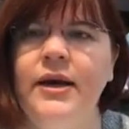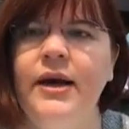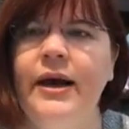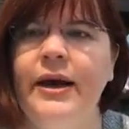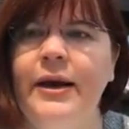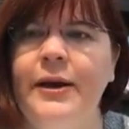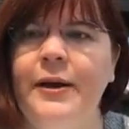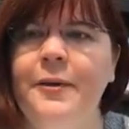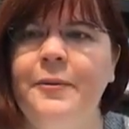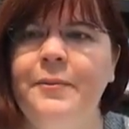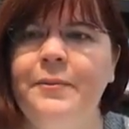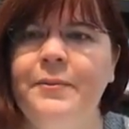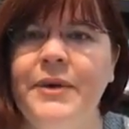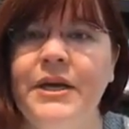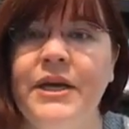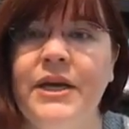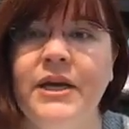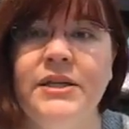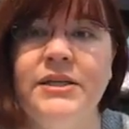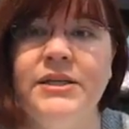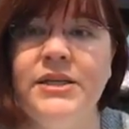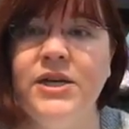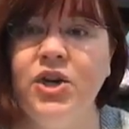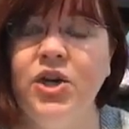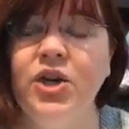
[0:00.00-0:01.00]
um
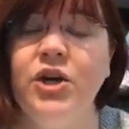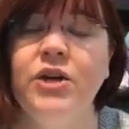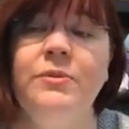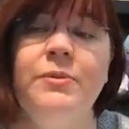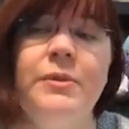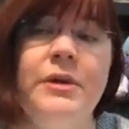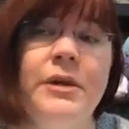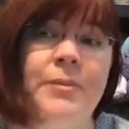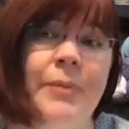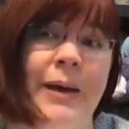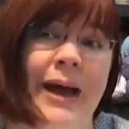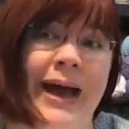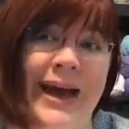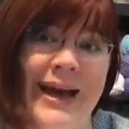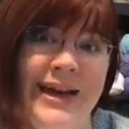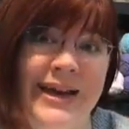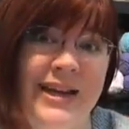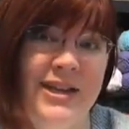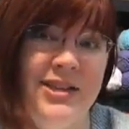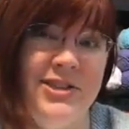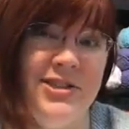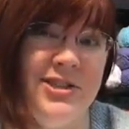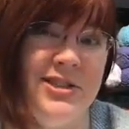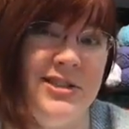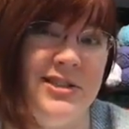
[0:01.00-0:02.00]
because it could be
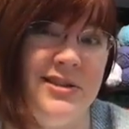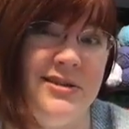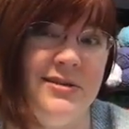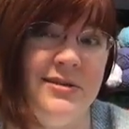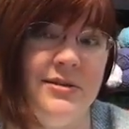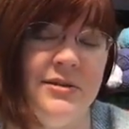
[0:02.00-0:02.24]
packaged